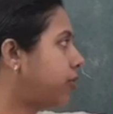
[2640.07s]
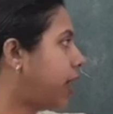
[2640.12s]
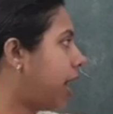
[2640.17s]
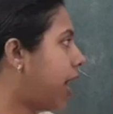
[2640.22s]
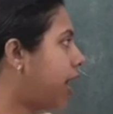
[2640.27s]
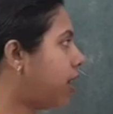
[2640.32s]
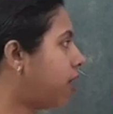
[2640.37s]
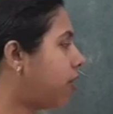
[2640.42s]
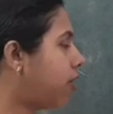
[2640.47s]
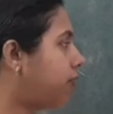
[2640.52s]

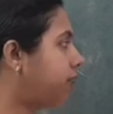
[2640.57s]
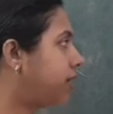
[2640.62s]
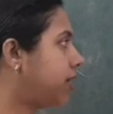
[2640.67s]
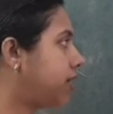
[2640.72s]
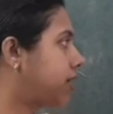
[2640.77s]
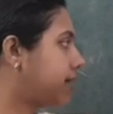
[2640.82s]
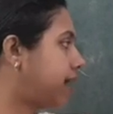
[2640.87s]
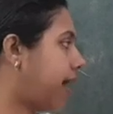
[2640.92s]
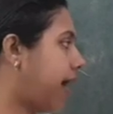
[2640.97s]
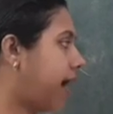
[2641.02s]
any of
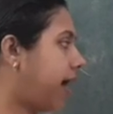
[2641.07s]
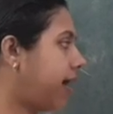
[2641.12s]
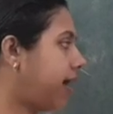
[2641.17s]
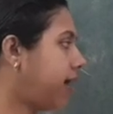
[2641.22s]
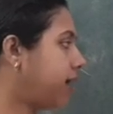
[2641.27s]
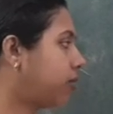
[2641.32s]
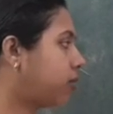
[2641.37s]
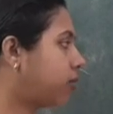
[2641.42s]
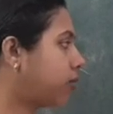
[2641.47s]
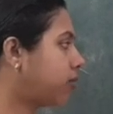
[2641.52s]
this
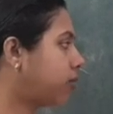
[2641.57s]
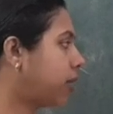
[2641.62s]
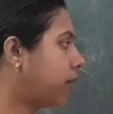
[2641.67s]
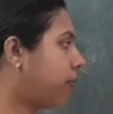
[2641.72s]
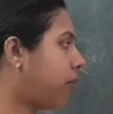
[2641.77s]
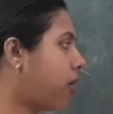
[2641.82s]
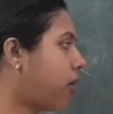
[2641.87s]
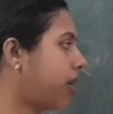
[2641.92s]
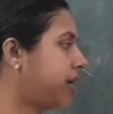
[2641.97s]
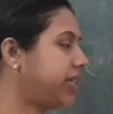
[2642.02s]
line through the
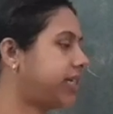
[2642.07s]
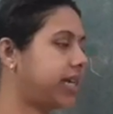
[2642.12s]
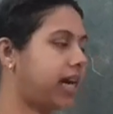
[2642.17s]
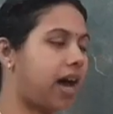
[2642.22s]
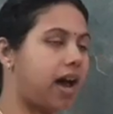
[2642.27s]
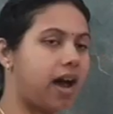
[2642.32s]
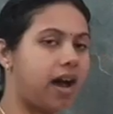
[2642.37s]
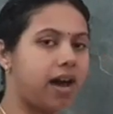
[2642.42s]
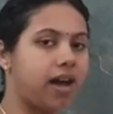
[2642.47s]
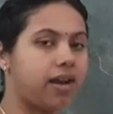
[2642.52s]
point
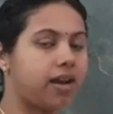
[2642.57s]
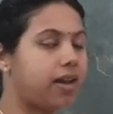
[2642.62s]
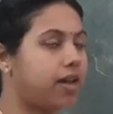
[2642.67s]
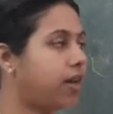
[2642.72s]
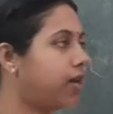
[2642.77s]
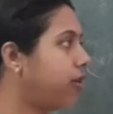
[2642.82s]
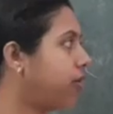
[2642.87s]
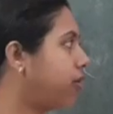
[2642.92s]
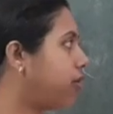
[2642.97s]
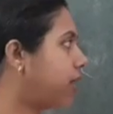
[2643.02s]
R,
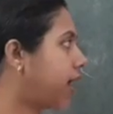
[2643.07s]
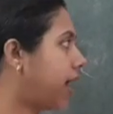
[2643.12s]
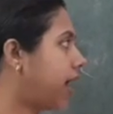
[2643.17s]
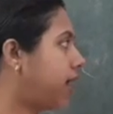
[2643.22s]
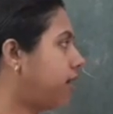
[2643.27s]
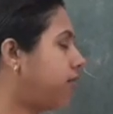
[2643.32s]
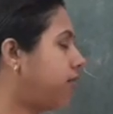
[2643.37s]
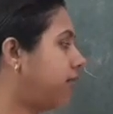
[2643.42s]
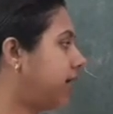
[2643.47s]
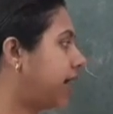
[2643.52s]
you
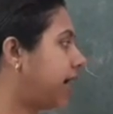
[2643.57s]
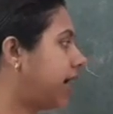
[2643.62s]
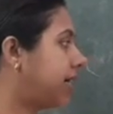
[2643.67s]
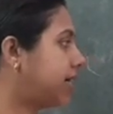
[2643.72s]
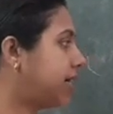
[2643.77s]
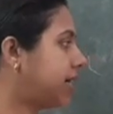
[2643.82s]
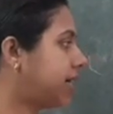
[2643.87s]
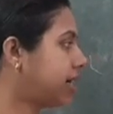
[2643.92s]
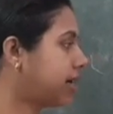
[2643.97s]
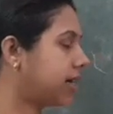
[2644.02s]
will get
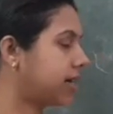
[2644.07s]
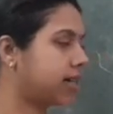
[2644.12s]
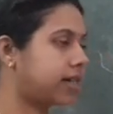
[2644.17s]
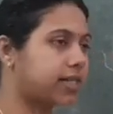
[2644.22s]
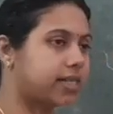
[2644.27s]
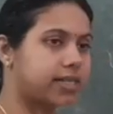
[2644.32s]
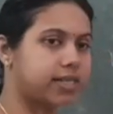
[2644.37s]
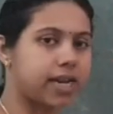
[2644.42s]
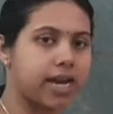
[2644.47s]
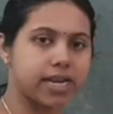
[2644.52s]
a
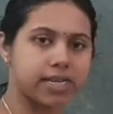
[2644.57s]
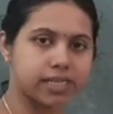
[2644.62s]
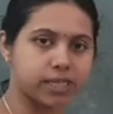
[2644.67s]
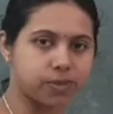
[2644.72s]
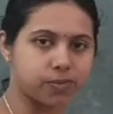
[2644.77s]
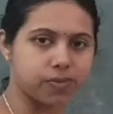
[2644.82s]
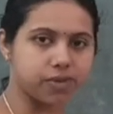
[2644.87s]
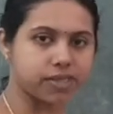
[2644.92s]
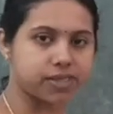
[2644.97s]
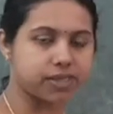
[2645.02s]

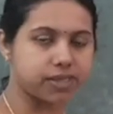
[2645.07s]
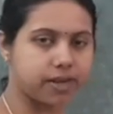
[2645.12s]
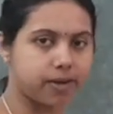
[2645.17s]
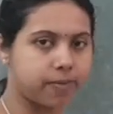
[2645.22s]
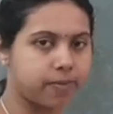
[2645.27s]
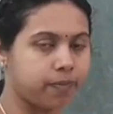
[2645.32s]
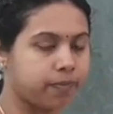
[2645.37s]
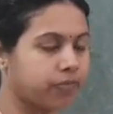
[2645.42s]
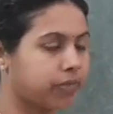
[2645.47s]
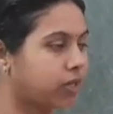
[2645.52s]
transversal.
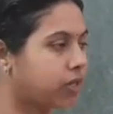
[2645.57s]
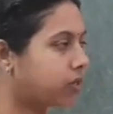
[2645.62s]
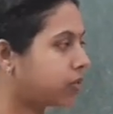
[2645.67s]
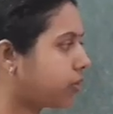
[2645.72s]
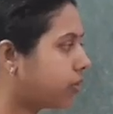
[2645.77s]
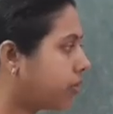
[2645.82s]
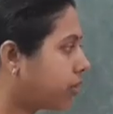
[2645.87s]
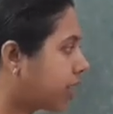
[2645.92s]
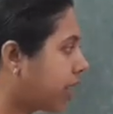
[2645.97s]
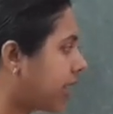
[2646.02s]
So
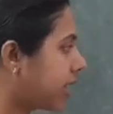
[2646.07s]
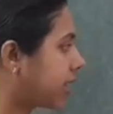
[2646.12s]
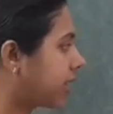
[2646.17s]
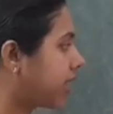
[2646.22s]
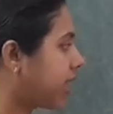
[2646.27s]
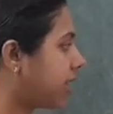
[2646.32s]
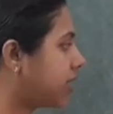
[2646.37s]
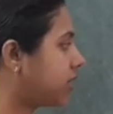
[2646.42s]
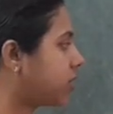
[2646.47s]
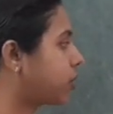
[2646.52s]
you can
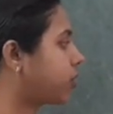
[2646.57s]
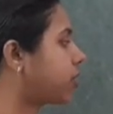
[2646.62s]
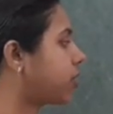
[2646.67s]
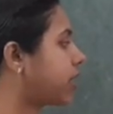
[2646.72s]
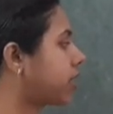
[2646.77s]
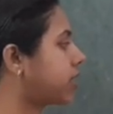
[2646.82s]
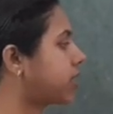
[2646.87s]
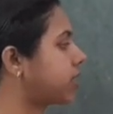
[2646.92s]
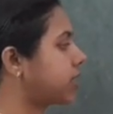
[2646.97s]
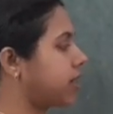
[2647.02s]

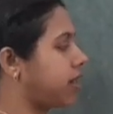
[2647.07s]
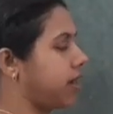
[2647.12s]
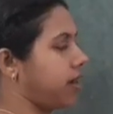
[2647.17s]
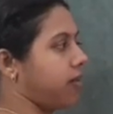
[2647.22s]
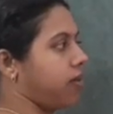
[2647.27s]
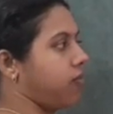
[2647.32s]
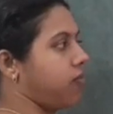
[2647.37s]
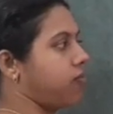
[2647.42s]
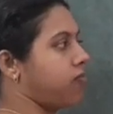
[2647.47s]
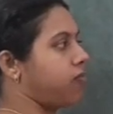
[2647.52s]
construct
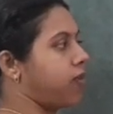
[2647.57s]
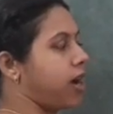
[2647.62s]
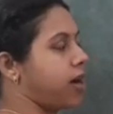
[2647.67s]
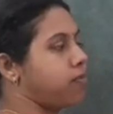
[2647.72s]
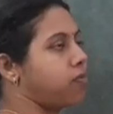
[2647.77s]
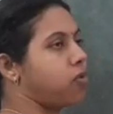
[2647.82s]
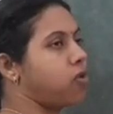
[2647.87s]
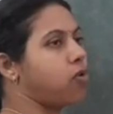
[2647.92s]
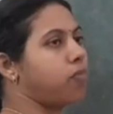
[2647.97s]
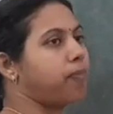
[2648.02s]
one
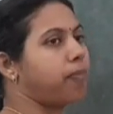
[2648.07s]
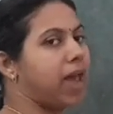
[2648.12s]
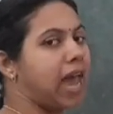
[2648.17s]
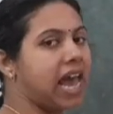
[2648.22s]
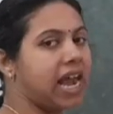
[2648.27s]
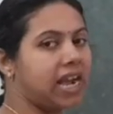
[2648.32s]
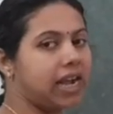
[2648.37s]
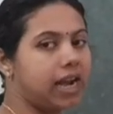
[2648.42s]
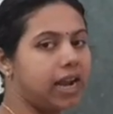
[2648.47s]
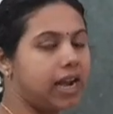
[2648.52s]
more
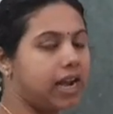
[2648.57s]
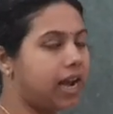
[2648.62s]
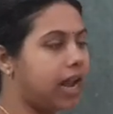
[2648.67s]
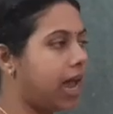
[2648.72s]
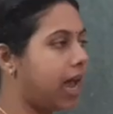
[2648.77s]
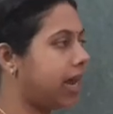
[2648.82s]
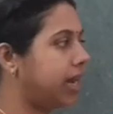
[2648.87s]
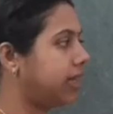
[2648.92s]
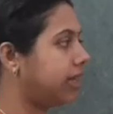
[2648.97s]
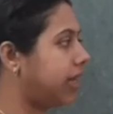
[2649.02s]
parallel
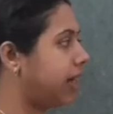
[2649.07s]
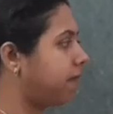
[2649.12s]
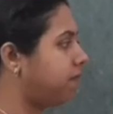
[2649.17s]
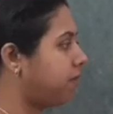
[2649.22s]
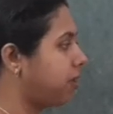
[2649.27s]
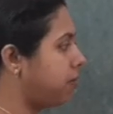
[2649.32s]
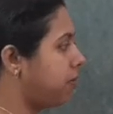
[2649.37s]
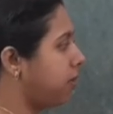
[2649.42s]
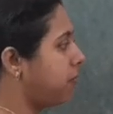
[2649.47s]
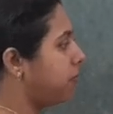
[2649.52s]
line that
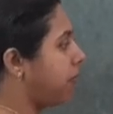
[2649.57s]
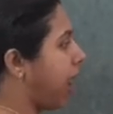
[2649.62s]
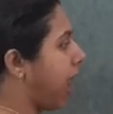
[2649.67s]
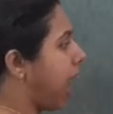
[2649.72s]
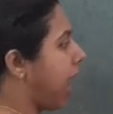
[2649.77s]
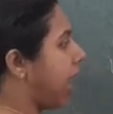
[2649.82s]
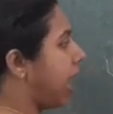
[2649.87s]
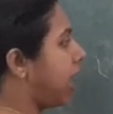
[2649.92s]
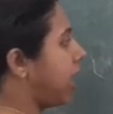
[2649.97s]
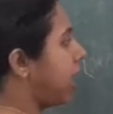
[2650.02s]
will be
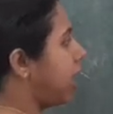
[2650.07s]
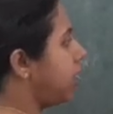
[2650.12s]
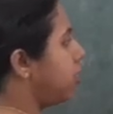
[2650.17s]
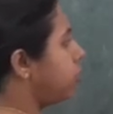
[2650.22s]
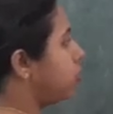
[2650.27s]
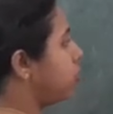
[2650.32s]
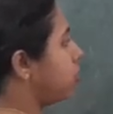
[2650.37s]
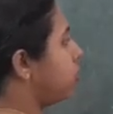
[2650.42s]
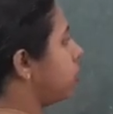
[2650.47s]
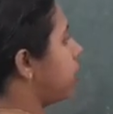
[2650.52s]

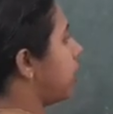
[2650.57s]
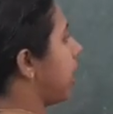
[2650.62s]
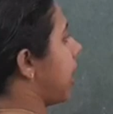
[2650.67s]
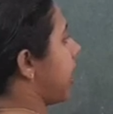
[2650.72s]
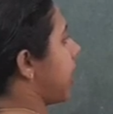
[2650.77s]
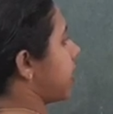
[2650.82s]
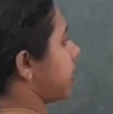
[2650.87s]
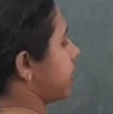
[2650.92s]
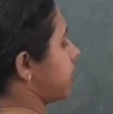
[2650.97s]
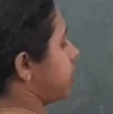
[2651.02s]
parallel to
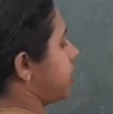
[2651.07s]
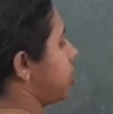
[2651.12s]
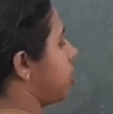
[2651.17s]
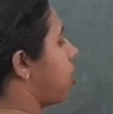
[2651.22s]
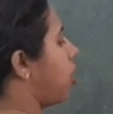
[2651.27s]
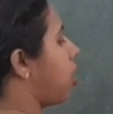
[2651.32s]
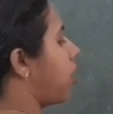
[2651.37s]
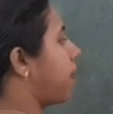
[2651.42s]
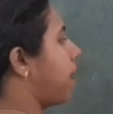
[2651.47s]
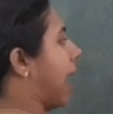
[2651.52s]
ST
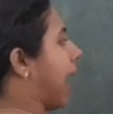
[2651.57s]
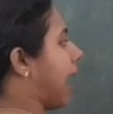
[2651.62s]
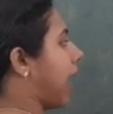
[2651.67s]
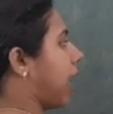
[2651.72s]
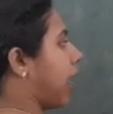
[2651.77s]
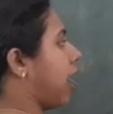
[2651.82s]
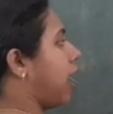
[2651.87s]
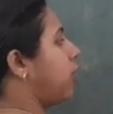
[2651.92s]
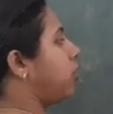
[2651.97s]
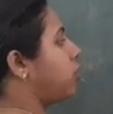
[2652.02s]
or
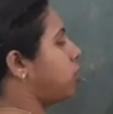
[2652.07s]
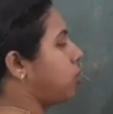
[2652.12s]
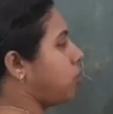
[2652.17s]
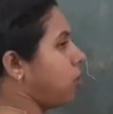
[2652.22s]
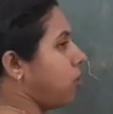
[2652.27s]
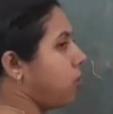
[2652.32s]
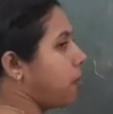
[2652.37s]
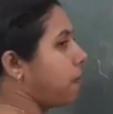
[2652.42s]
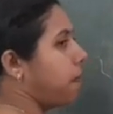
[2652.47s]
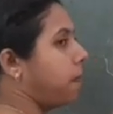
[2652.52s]
parallel
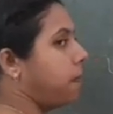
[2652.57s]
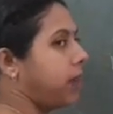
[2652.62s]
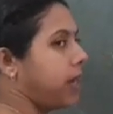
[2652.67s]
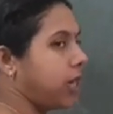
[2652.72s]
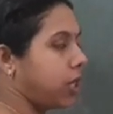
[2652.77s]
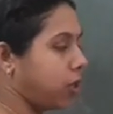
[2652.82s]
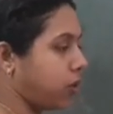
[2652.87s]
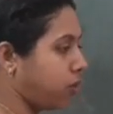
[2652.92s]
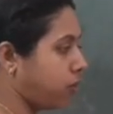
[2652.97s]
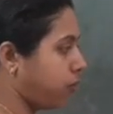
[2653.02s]
to
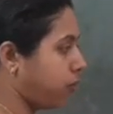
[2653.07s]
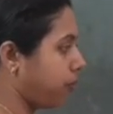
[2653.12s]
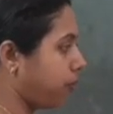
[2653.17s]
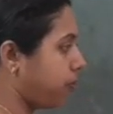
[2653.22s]
PQ.